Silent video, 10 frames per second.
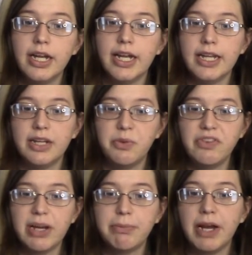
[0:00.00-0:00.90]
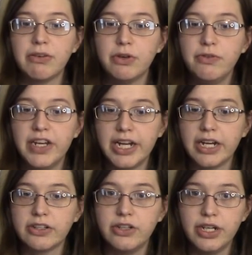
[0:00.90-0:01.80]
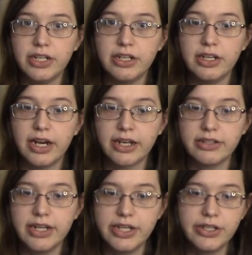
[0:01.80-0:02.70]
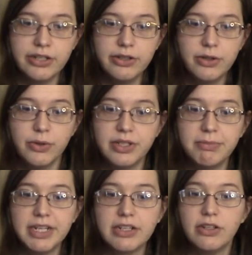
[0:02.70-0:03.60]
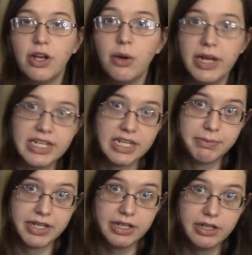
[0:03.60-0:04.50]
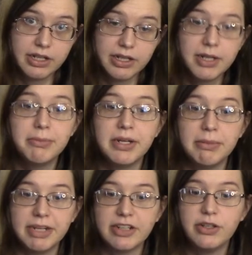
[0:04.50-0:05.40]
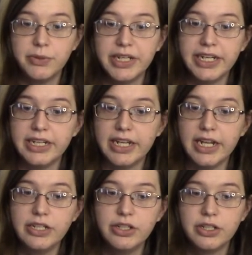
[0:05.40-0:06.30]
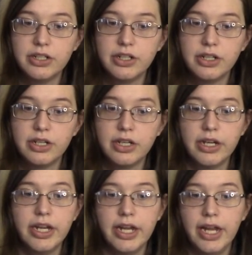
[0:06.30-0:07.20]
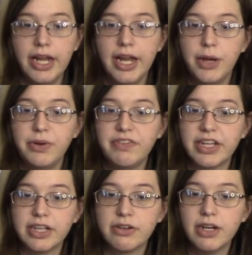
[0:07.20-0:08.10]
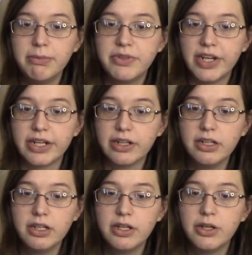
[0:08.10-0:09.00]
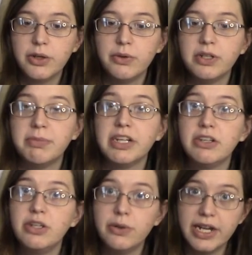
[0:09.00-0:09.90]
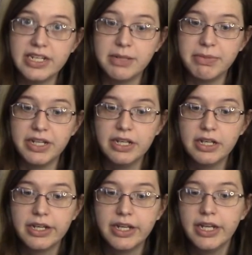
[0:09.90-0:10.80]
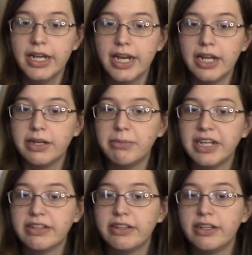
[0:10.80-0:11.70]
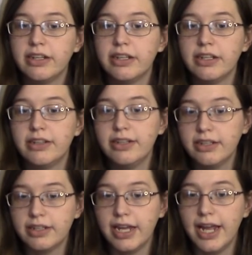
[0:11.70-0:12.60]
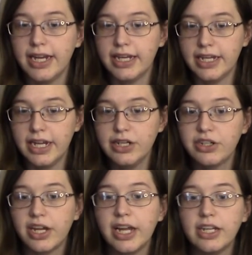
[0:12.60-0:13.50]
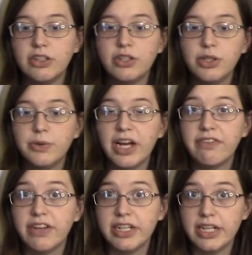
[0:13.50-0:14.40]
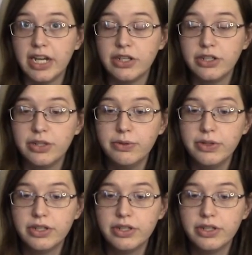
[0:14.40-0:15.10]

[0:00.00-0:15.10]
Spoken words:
and then we've got pyruvate oxidation, which makes no ATP, but it makes 2 NADH. We've got the Krebs cycle, which makes 2 ATP, and it makes 6 NADH and 2 FADH2,